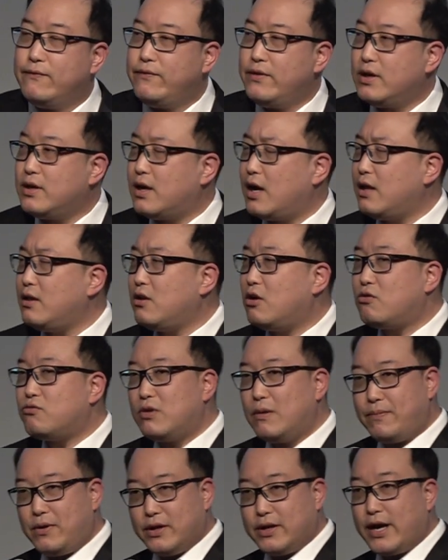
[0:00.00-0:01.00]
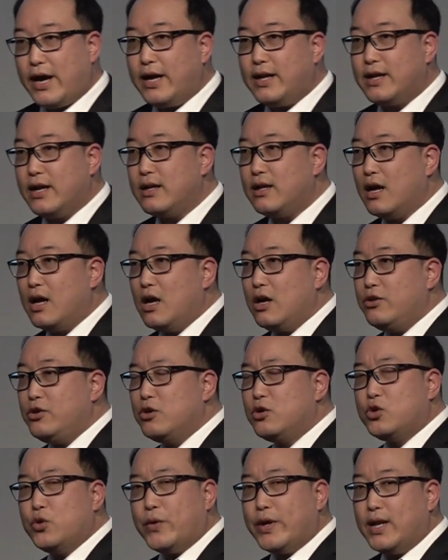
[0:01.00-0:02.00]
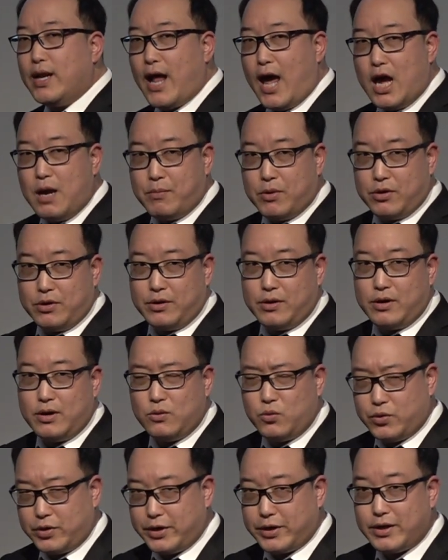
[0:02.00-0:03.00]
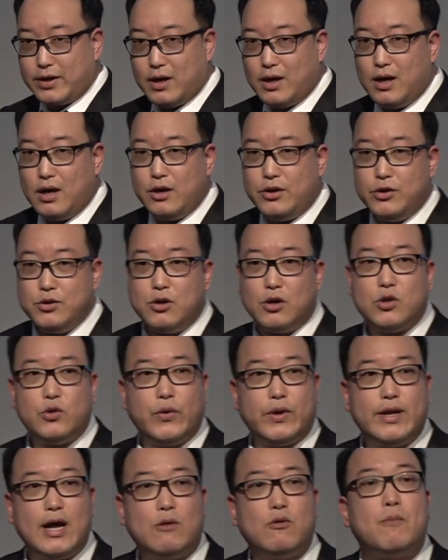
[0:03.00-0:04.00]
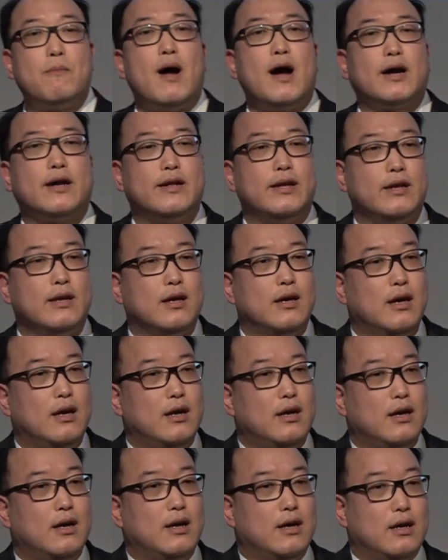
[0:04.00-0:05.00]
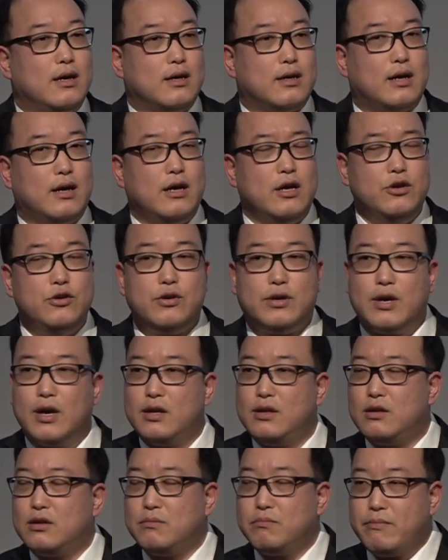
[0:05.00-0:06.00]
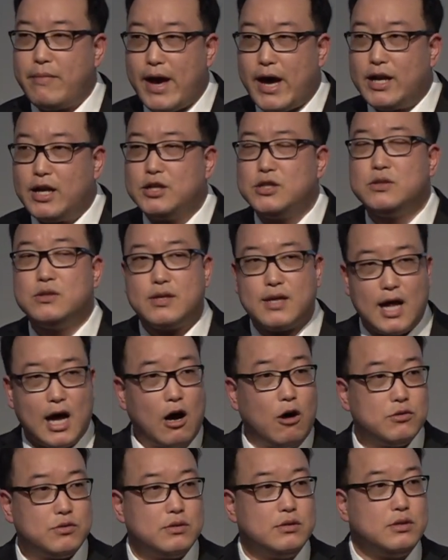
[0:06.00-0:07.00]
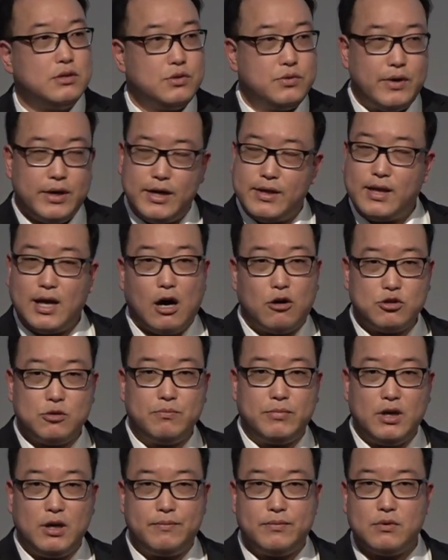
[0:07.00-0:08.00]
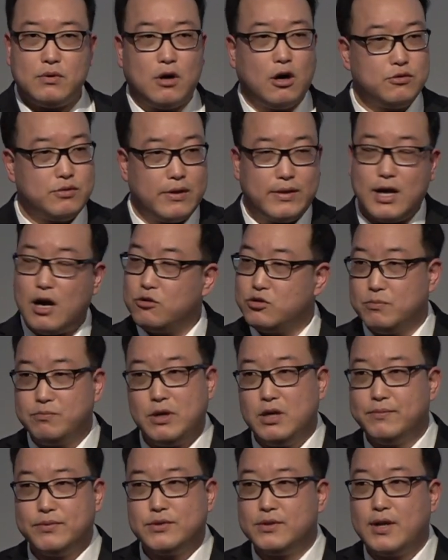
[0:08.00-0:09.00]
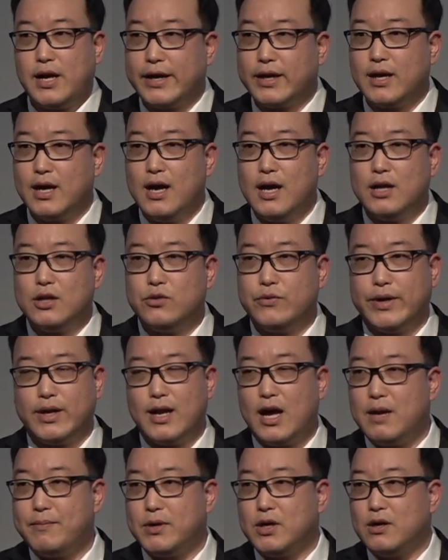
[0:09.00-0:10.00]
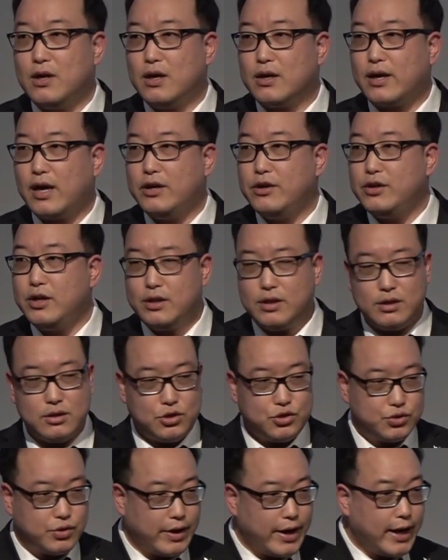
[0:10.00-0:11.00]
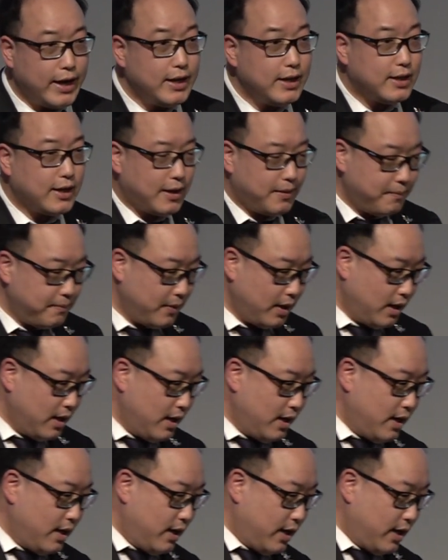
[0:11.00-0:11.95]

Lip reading: If you cannot replicate it, you're doing labor work. You're not doing network marketing. Okay? You cannot manage 1,000, 20,000 people, 100,000 people like doing labor. Okay? You need to train them,